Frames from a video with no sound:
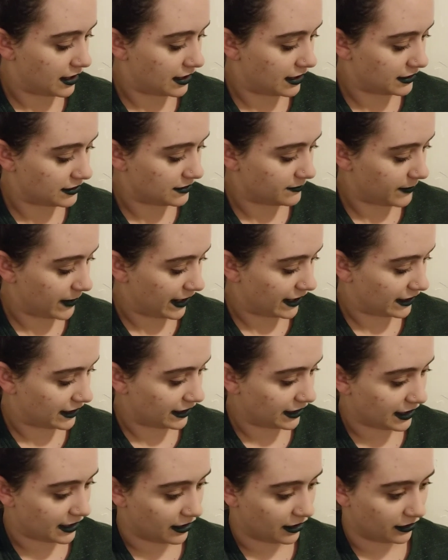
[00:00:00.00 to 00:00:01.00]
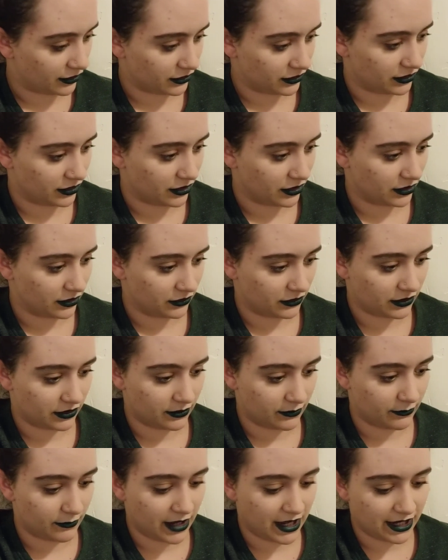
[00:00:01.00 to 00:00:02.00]
Hispanic character,
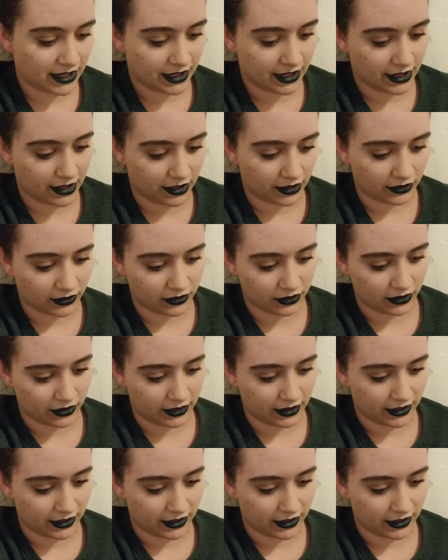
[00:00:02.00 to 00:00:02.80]
the main character